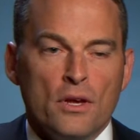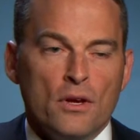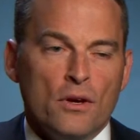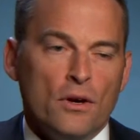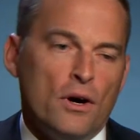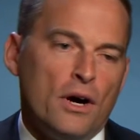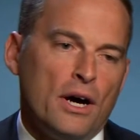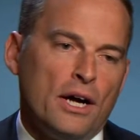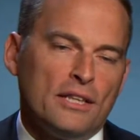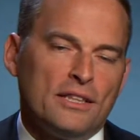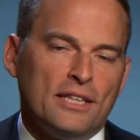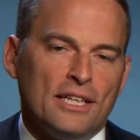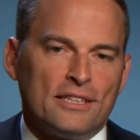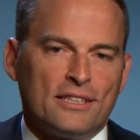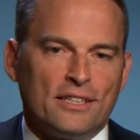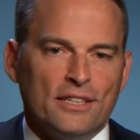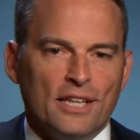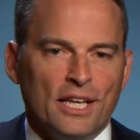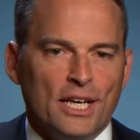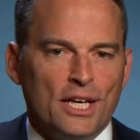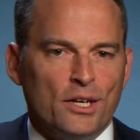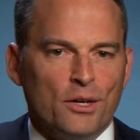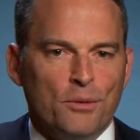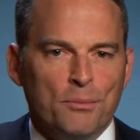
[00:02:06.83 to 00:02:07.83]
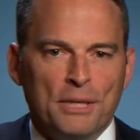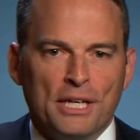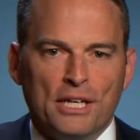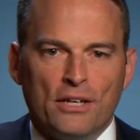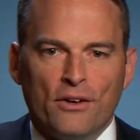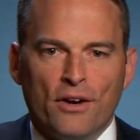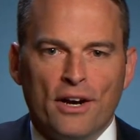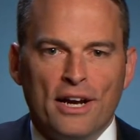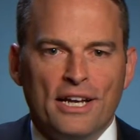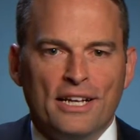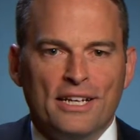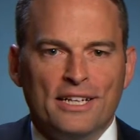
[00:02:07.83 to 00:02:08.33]
Well, I think the league will be
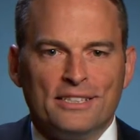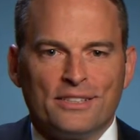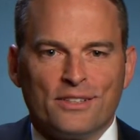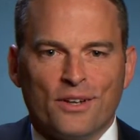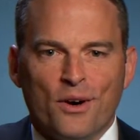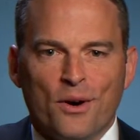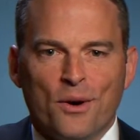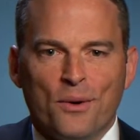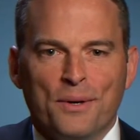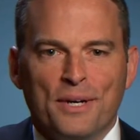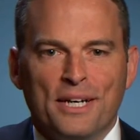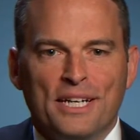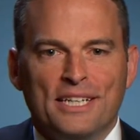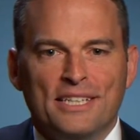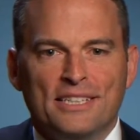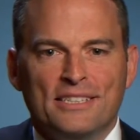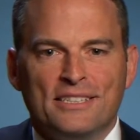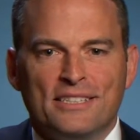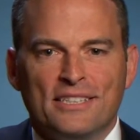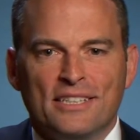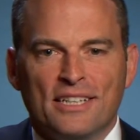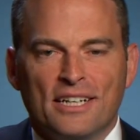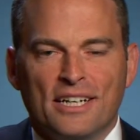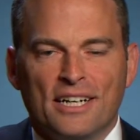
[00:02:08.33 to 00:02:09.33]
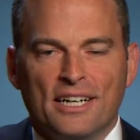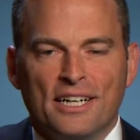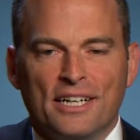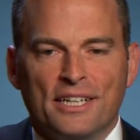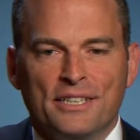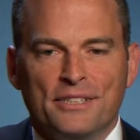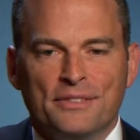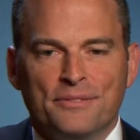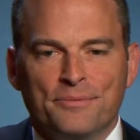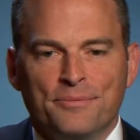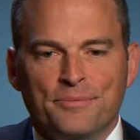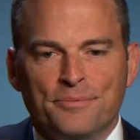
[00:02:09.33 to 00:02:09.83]
great as always. You
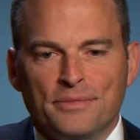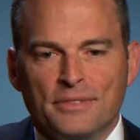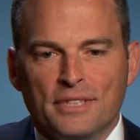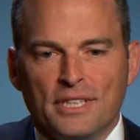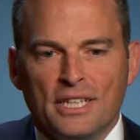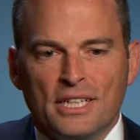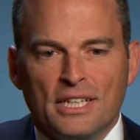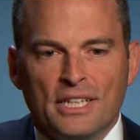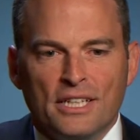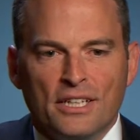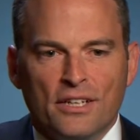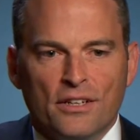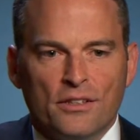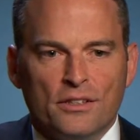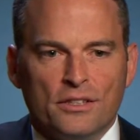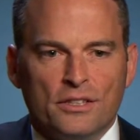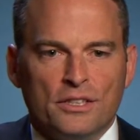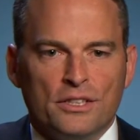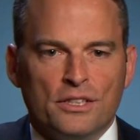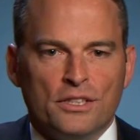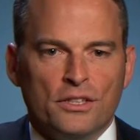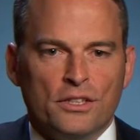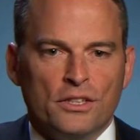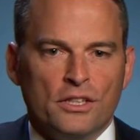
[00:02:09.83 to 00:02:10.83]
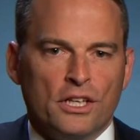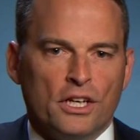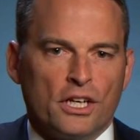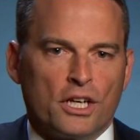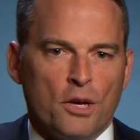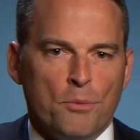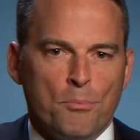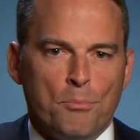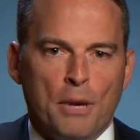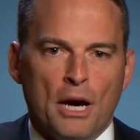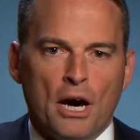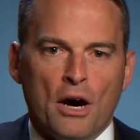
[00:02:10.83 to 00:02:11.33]
know, you
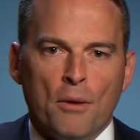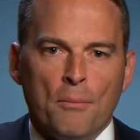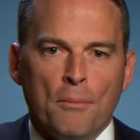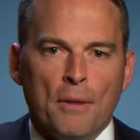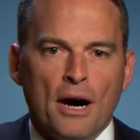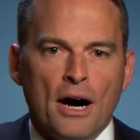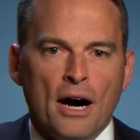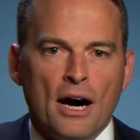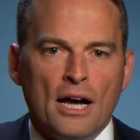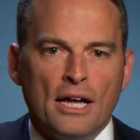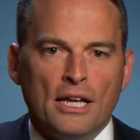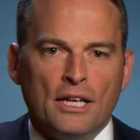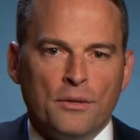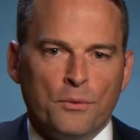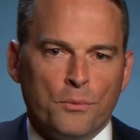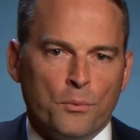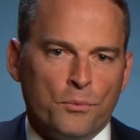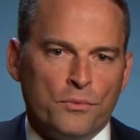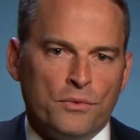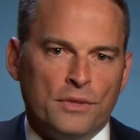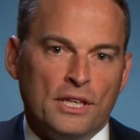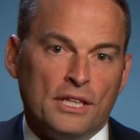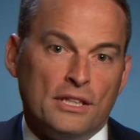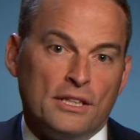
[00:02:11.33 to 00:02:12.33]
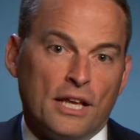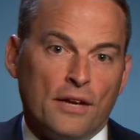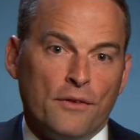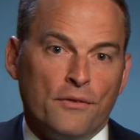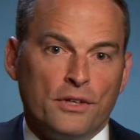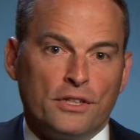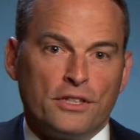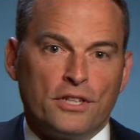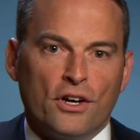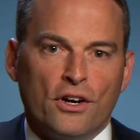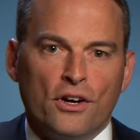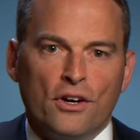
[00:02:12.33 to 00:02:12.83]
look at Belmont and that they
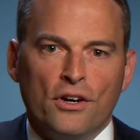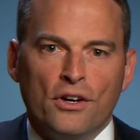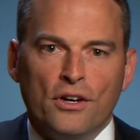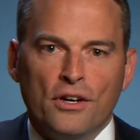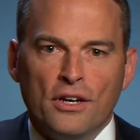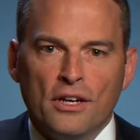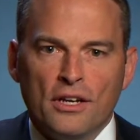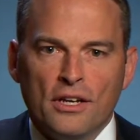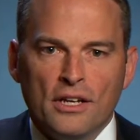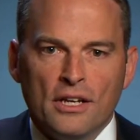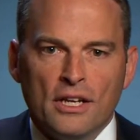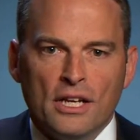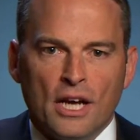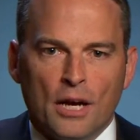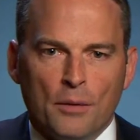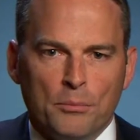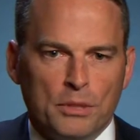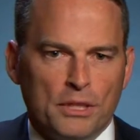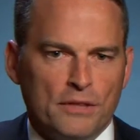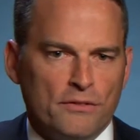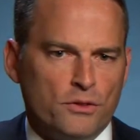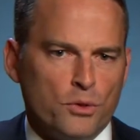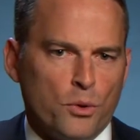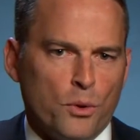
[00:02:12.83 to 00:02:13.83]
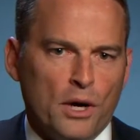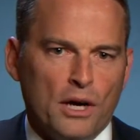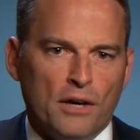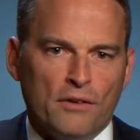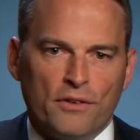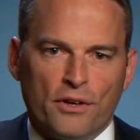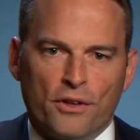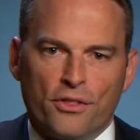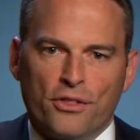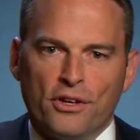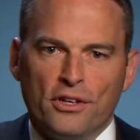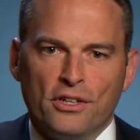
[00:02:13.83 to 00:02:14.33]
return, I believe,
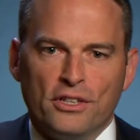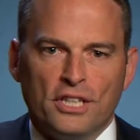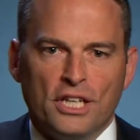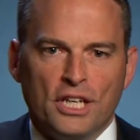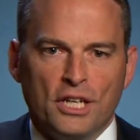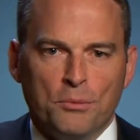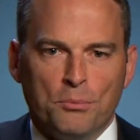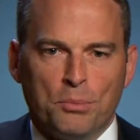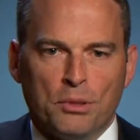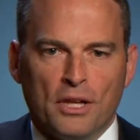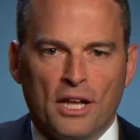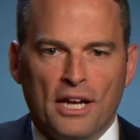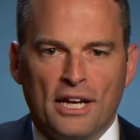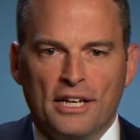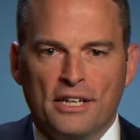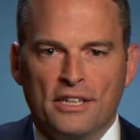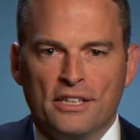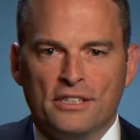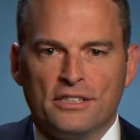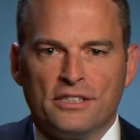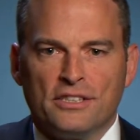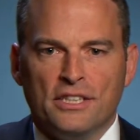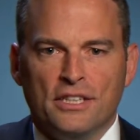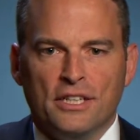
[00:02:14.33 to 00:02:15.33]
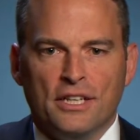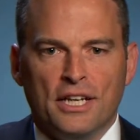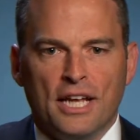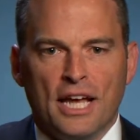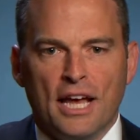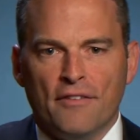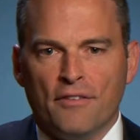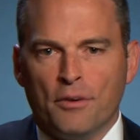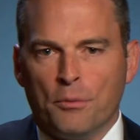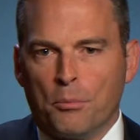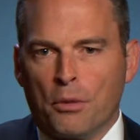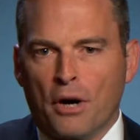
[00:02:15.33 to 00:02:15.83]
12 or 13 players, and
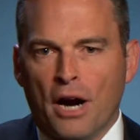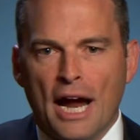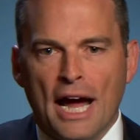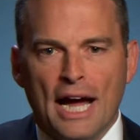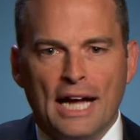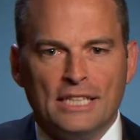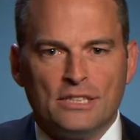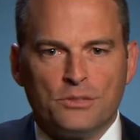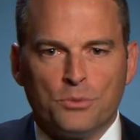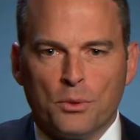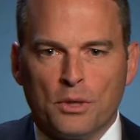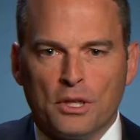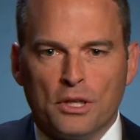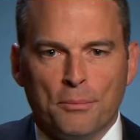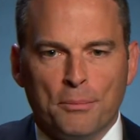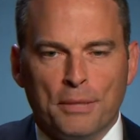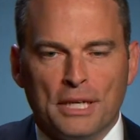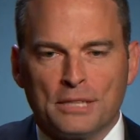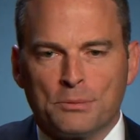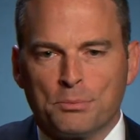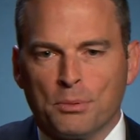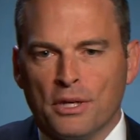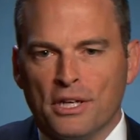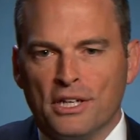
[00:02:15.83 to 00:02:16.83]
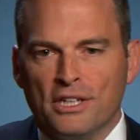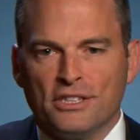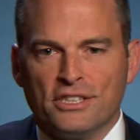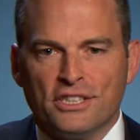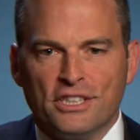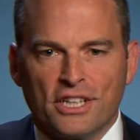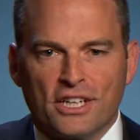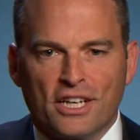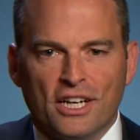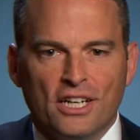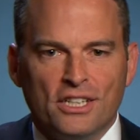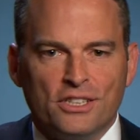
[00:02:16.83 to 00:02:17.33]
Evan Brad's one of the best players
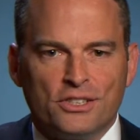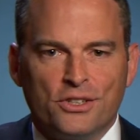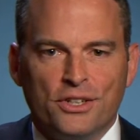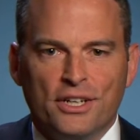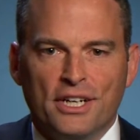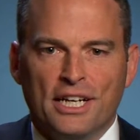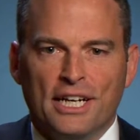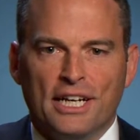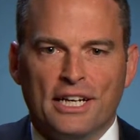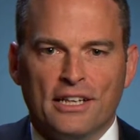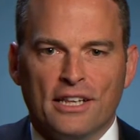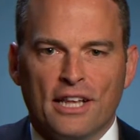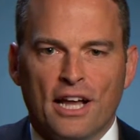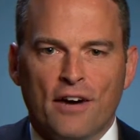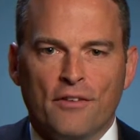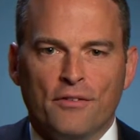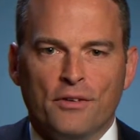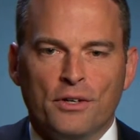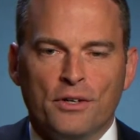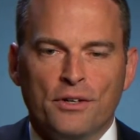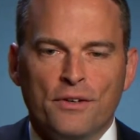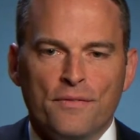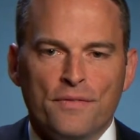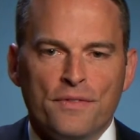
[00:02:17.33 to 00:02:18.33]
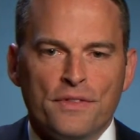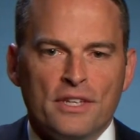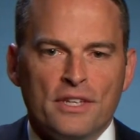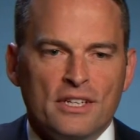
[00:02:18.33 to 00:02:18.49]
in the country at any level.